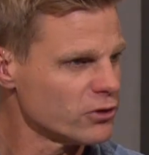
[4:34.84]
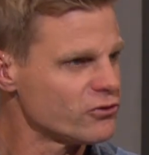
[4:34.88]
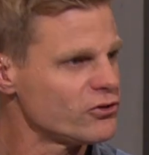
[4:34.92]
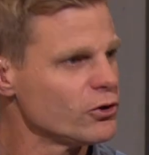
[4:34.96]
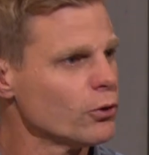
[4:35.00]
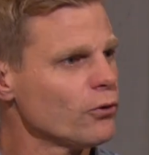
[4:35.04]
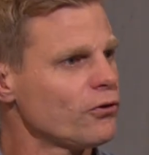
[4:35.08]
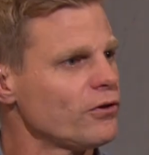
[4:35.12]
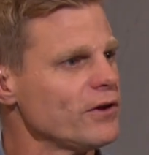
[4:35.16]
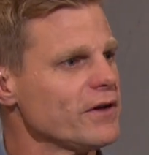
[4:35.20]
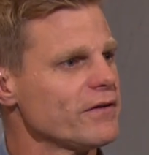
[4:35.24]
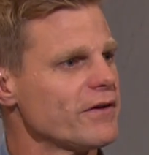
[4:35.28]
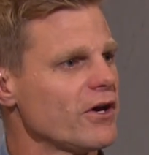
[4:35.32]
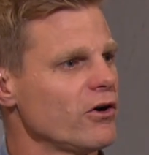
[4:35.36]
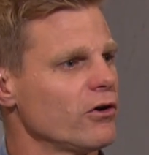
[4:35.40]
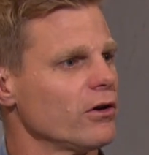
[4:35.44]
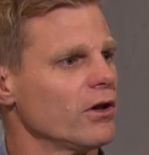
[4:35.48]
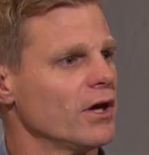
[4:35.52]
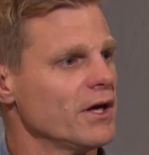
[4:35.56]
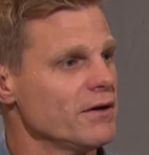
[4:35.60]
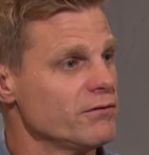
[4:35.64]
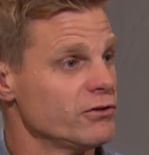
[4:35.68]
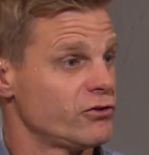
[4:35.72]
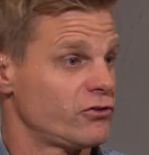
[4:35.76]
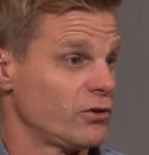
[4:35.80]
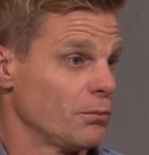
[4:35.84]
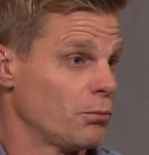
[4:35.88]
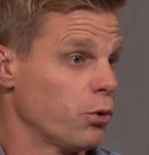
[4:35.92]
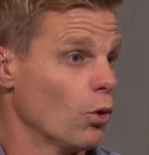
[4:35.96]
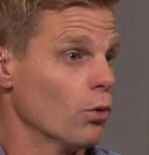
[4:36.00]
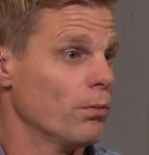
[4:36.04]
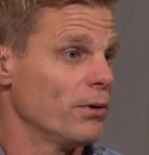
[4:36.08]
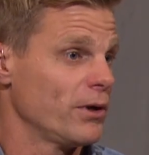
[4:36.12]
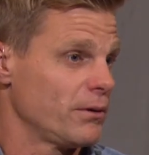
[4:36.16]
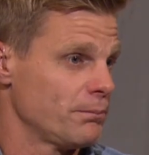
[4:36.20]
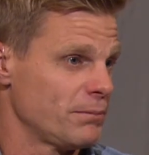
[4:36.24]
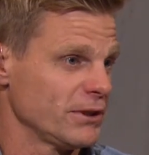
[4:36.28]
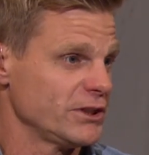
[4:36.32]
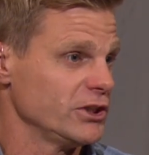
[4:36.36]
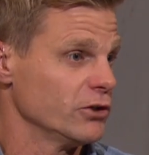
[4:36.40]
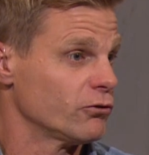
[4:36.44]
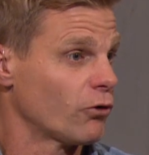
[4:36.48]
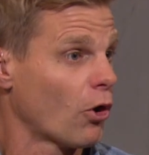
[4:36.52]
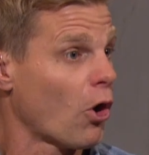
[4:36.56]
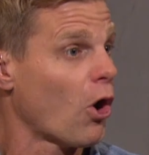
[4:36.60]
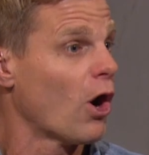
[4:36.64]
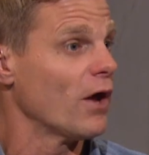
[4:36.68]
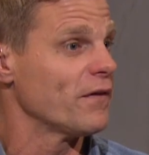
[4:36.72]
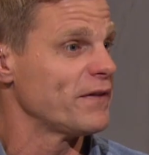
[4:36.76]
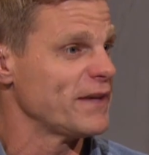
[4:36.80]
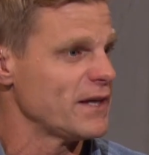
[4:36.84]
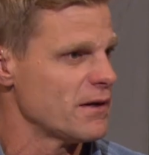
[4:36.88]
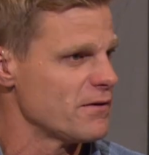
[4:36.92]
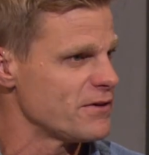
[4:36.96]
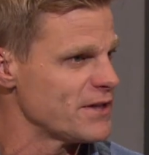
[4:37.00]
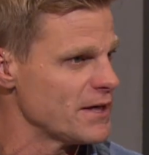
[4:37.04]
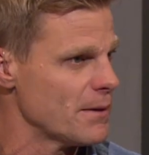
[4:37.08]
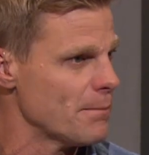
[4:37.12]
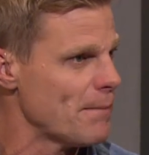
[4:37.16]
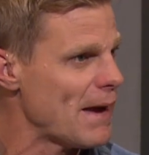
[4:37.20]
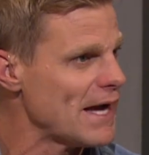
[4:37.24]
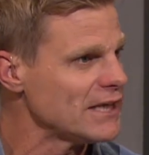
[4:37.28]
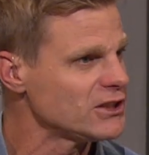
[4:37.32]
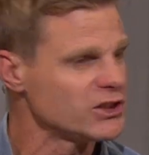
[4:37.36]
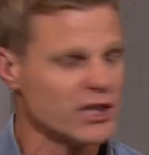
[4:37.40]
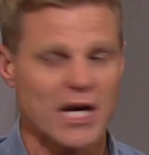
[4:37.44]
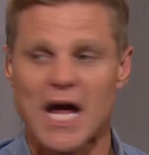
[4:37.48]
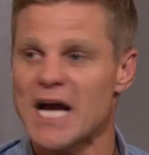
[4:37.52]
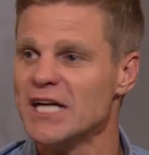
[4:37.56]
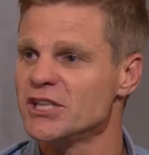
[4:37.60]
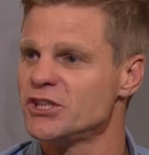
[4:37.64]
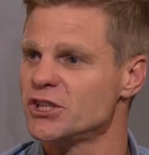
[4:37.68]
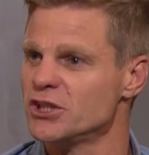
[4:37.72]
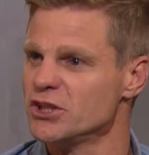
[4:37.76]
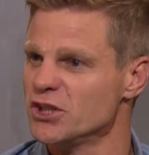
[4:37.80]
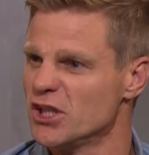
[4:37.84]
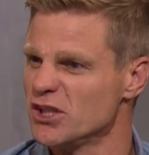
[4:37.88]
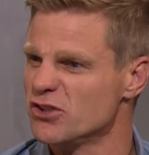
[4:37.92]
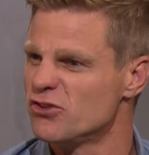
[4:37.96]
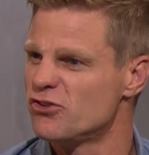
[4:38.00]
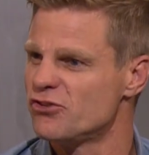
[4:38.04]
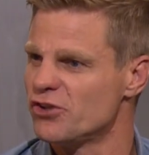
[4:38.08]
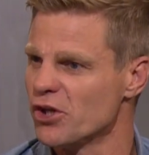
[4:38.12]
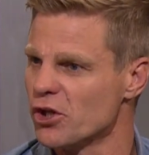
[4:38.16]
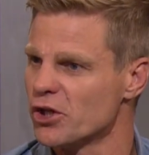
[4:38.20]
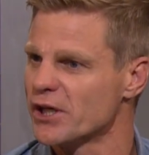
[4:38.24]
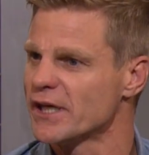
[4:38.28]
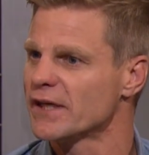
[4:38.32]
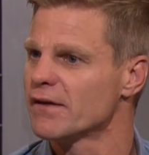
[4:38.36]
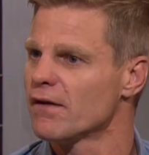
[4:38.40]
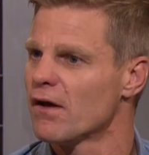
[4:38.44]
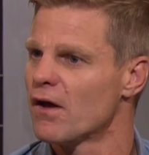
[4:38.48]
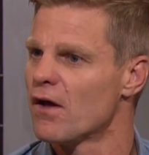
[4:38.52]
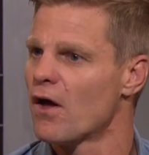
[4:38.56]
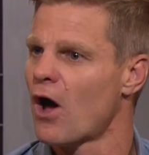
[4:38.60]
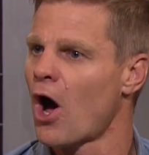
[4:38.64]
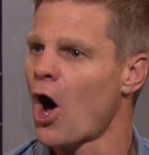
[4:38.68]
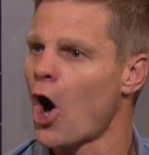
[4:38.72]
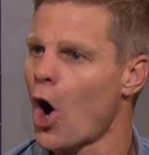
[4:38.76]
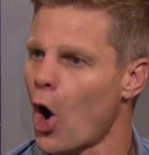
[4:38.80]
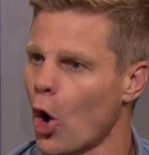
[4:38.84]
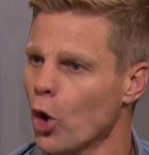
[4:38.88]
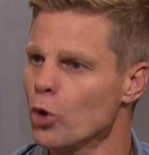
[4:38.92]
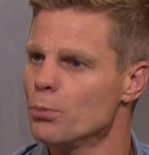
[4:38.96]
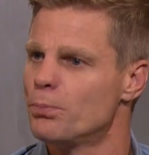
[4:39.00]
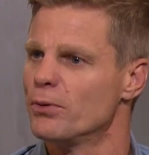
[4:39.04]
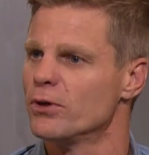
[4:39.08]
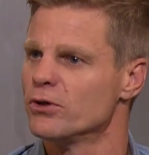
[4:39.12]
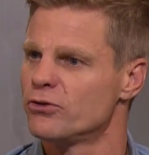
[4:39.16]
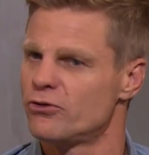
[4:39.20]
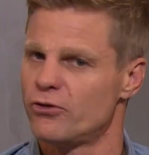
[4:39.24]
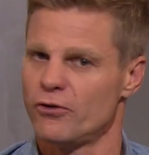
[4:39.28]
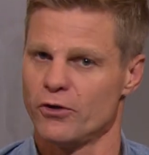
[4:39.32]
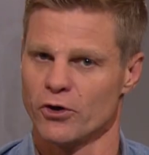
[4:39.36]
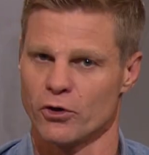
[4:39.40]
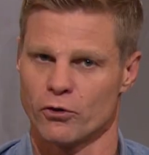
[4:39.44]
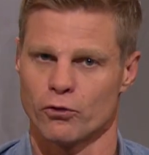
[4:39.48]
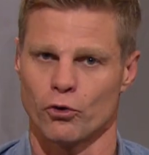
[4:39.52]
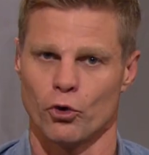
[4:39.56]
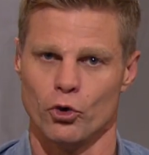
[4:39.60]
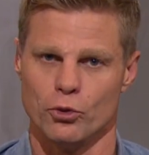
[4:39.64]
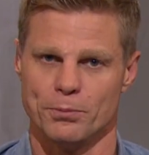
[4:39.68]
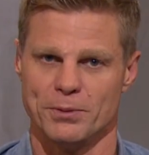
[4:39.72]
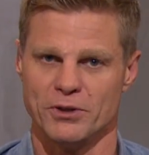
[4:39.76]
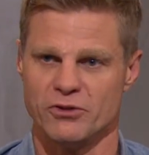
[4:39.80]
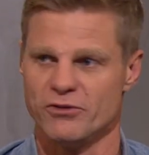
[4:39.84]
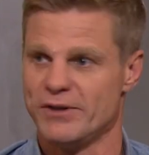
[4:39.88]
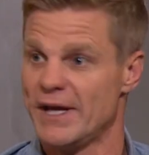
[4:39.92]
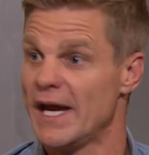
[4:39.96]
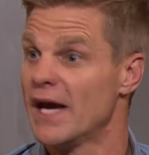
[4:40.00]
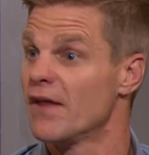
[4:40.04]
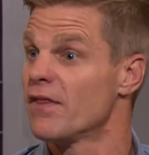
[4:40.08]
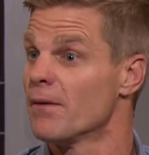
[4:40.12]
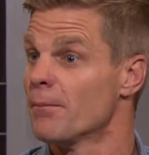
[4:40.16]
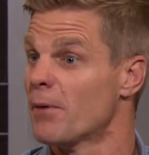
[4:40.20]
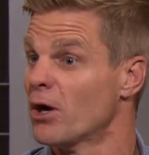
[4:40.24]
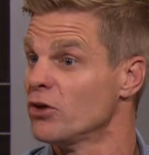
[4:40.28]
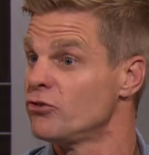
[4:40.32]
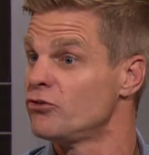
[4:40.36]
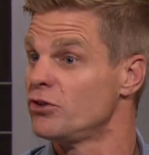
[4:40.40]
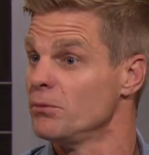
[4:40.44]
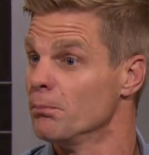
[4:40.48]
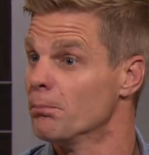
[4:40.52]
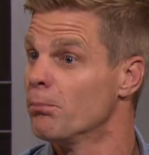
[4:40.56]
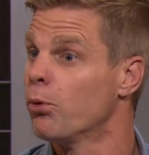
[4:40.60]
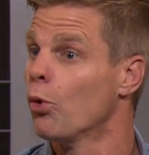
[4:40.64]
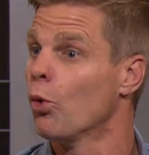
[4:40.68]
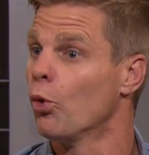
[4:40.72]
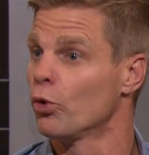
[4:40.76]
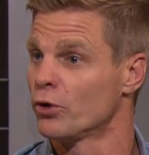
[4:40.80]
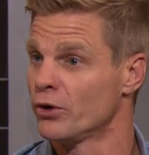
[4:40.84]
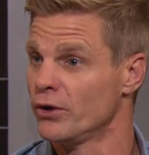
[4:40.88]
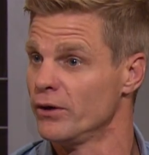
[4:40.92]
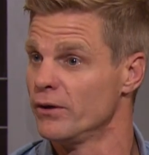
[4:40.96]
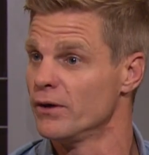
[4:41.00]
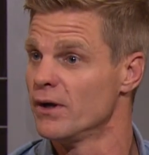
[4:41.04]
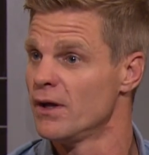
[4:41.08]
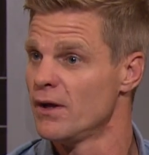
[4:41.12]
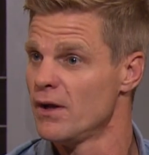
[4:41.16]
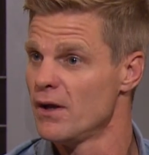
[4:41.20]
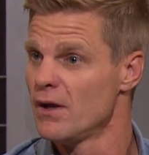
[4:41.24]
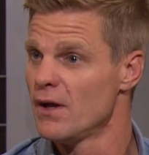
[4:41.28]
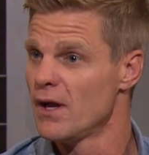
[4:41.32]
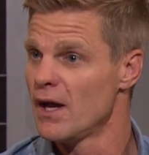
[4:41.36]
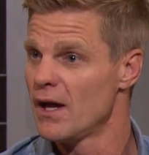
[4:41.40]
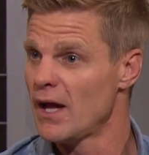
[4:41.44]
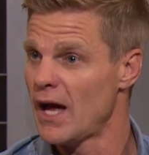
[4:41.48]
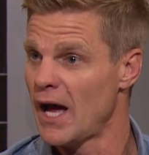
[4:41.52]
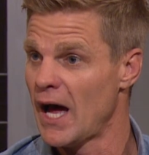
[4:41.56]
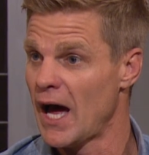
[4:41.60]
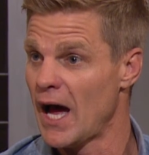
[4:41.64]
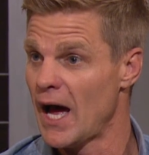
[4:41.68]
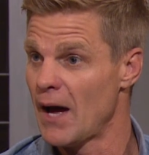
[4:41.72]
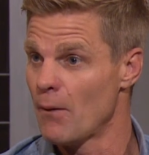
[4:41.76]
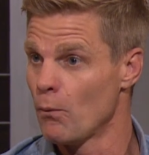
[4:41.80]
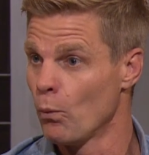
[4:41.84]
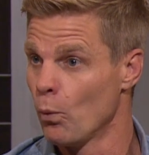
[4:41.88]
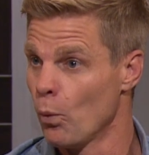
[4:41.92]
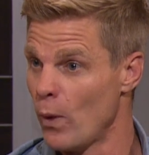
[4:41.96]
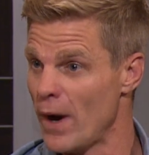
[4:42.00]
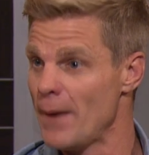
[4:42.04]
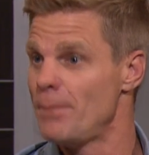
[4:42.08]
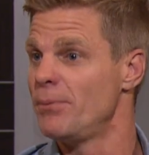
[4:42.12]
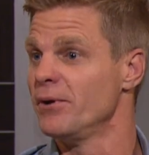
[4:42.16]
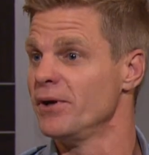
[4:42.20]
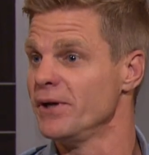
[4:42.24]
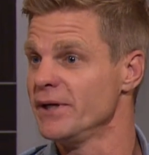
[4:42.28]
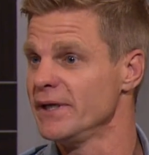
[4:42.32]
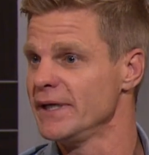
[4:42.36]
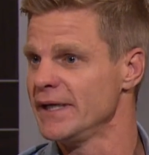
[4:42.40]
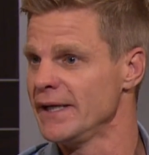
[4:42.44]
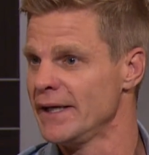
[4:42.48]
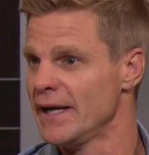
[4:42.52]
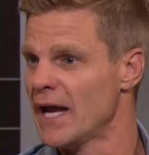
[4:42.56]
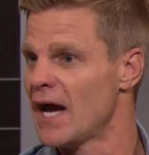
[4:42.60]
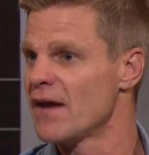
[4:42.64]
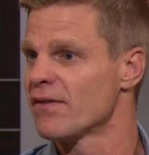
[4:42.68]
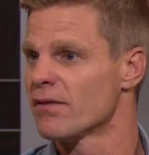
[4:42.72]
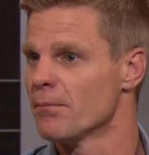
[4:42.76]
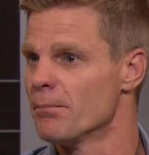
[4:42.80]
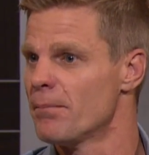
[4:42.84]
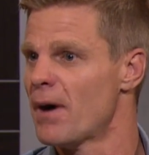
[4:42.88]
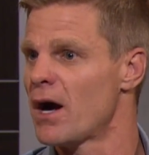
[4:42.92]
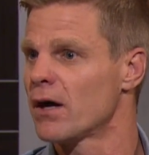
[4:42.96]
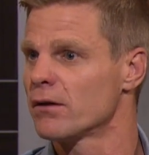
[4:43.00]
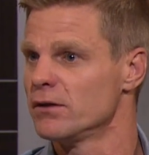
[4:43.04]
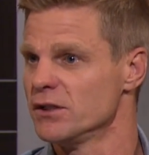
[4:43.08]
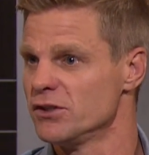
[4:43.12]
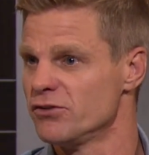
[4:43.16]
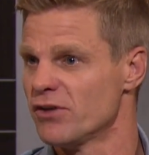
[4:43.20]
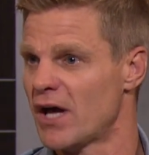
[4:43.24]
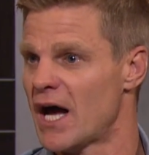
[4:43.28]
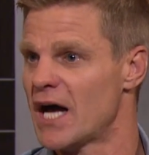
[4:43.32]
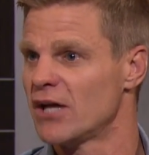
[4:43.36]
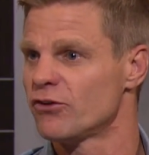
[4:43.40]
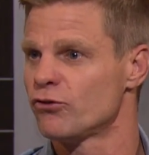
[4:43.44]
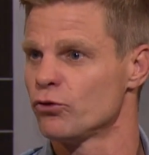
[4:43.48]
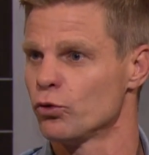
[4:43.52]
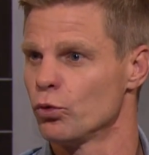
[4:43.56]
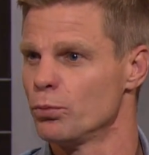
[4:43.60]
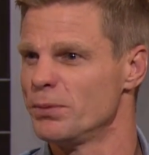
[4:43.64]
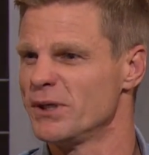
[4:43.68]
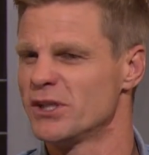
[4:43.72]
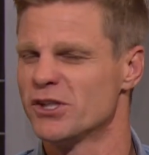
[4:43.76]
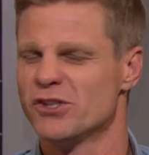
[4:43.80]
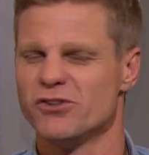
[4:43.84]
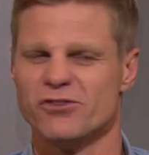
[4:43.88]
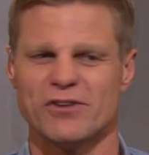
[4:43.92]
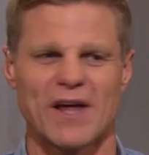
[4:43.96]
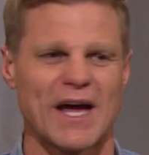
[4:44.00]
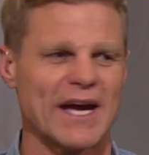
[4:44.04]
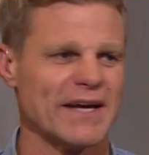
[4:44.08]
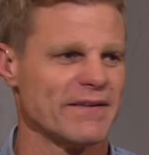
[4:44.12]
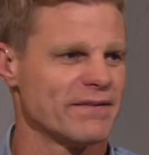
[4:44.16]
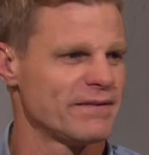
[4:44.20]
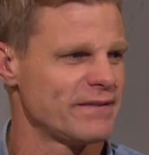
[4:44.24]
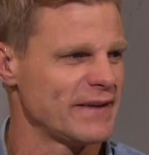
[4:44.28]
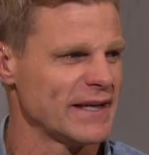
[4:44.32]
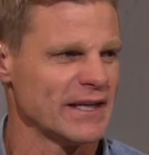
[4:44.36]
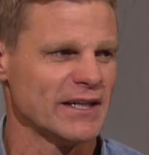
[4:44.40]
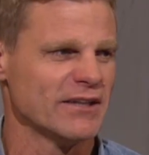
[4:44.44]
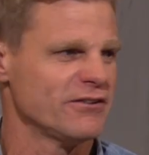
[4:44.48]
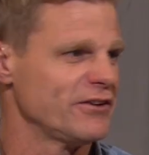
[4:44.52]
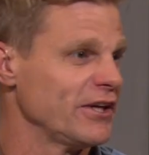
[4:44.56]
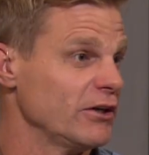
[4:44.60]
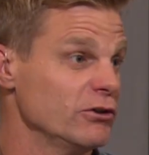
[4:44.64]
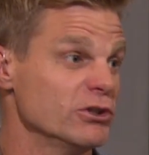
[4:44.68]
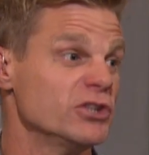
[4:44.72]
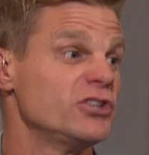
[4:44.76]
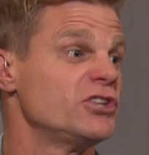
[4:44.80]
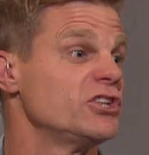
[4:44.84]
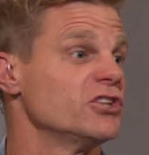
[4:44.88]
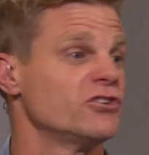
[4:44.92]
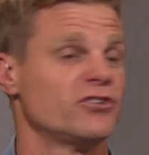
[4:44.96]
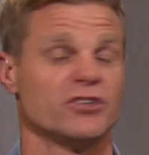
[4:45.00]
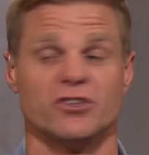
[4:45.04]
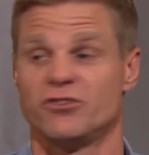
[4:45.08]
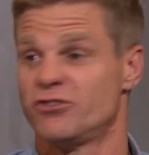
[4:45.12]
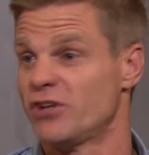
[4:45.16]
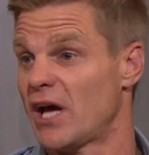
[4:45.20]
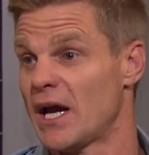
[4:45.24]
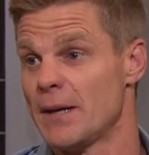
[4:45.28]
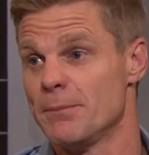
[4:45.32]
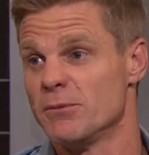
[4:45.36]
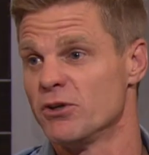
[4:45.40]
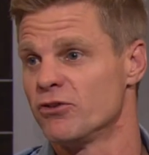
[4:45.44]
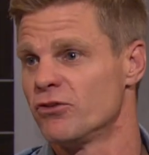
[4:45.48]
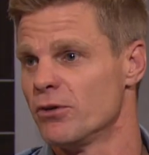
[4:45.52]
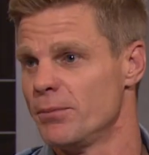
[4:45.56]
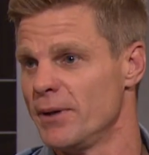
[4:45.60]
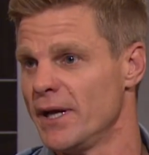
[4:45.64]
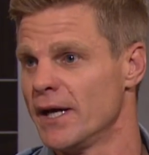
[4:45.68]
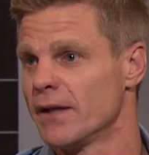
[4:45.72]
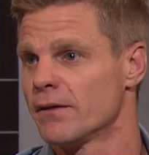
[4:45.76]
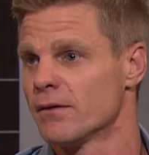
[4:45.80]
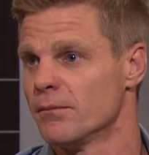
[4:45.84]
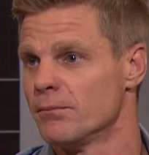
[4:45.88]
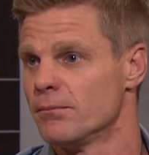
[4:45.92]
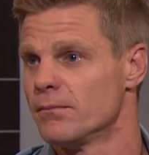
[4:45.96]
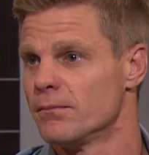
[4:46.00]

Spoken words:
still think there are levers to pull. But you're right, the imagination and selling hope to the group is now the most important weapon in Nathan Buckley's arsenal, because there is just a sameness about them.